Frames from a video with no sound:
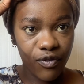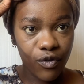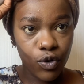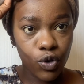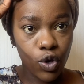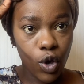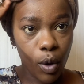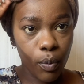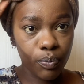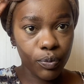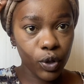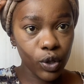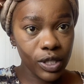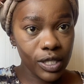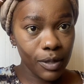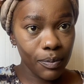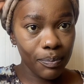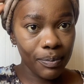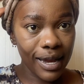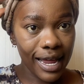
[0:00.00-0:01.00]
Your
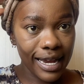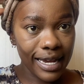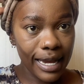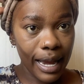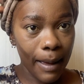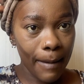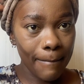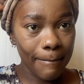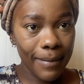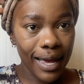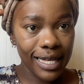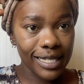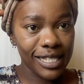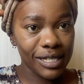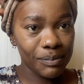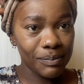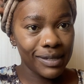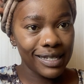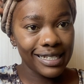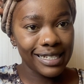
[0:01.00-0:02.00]
beauty blender
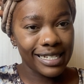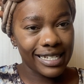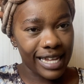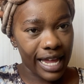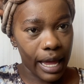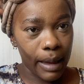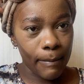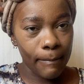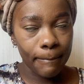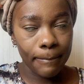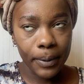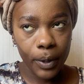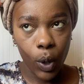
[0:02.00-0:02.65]
must be damp.